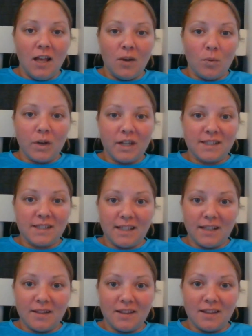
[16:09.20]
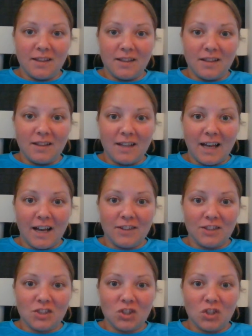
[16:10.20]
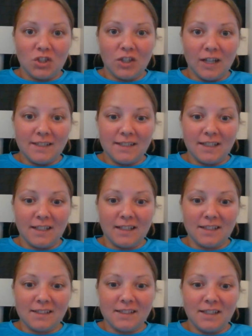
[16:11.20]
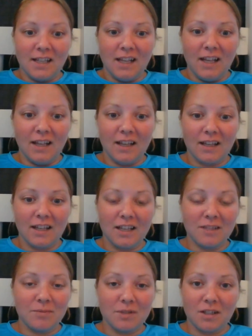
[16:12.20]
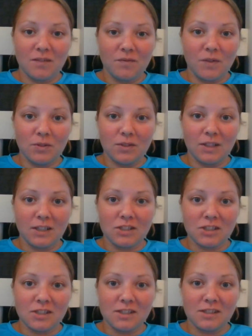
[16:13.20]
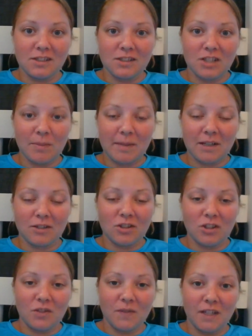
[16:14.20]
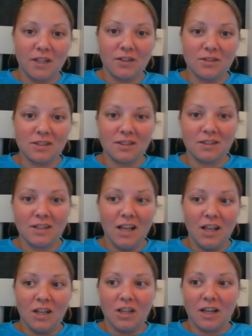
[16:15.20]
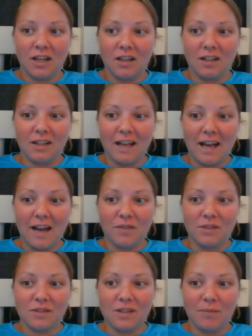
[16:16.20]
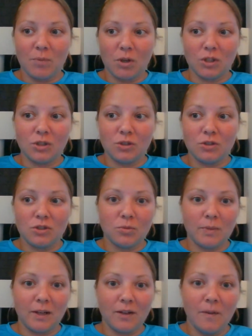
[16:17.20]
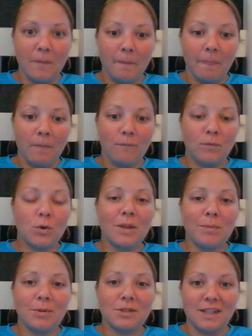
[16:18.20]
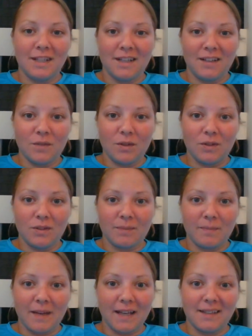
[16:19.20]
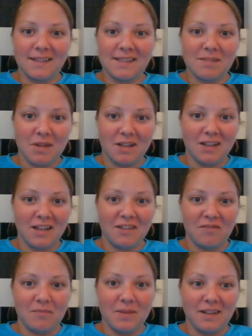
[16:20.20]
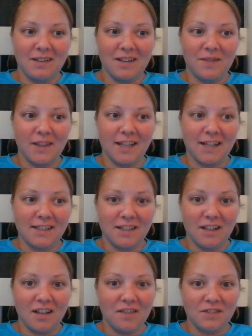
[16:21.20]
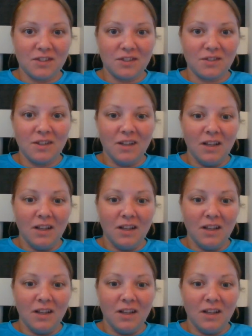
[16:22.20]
want to see how this craziness keeps unfolding, just check back through the videos. And I've probably told you about 40% of all the madness in my life, but even that's enough to